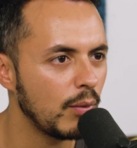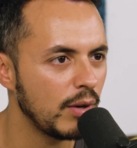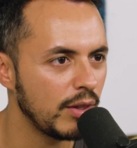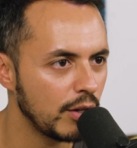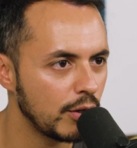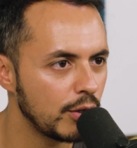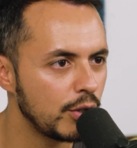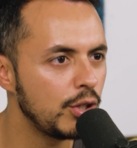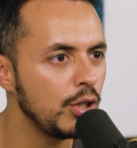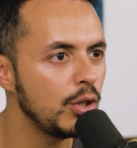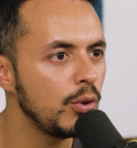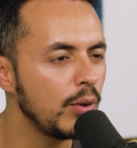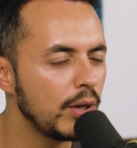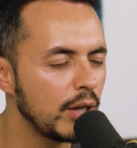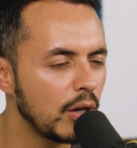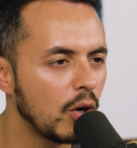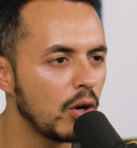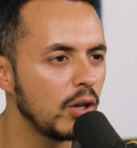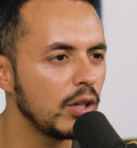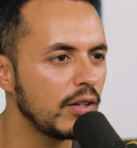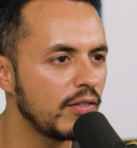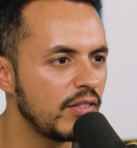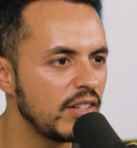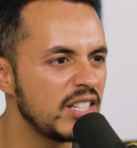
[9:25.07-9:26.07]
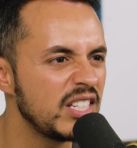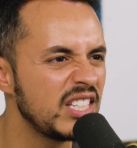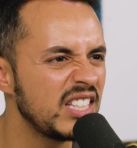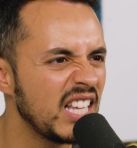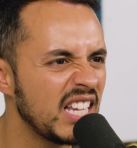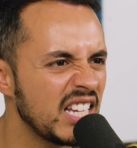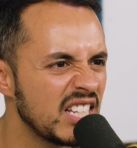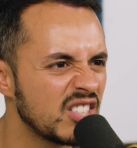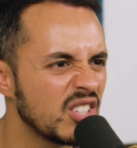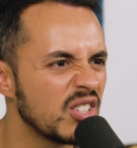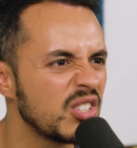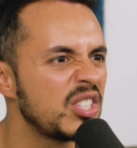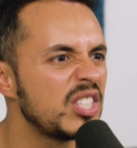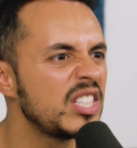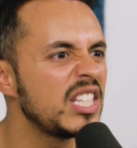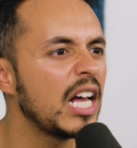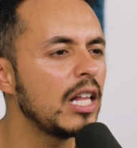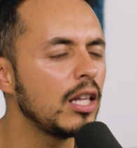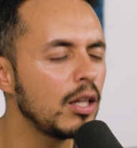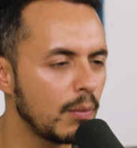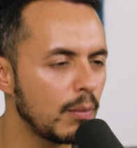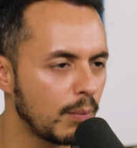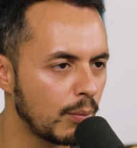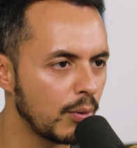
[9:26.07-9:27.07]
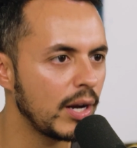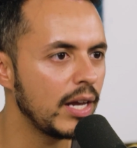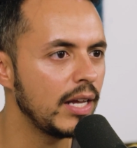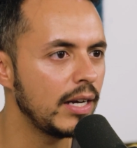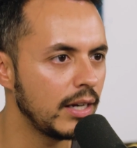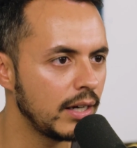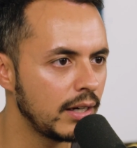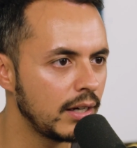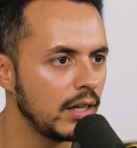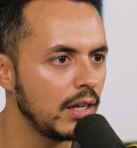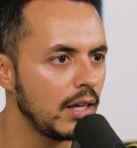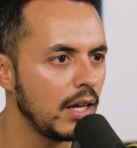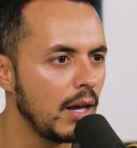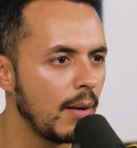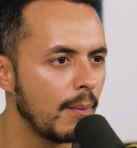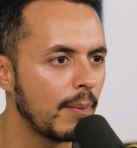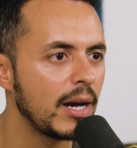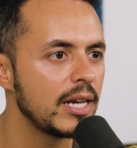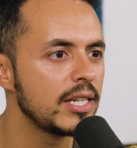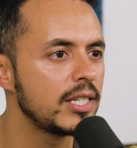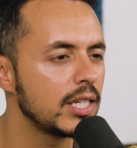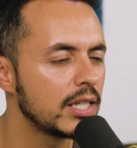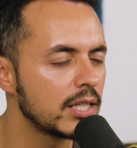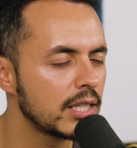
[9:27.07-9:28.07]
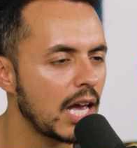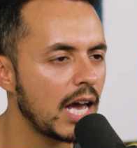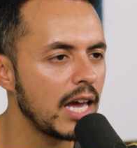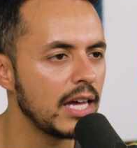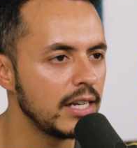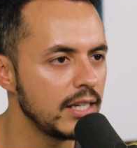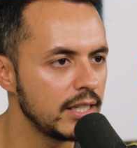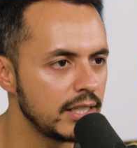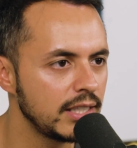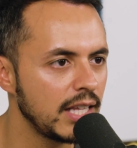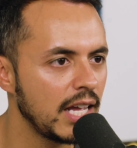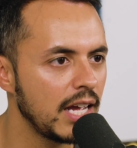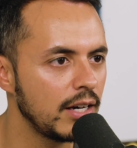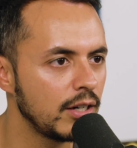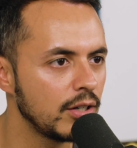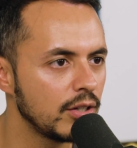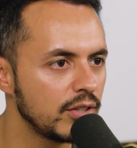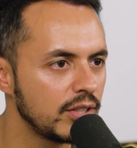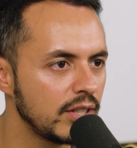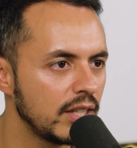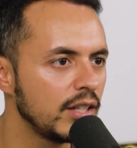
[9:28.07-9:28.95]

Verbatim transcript: When they're doing all of these things, they're celebrated by society standards.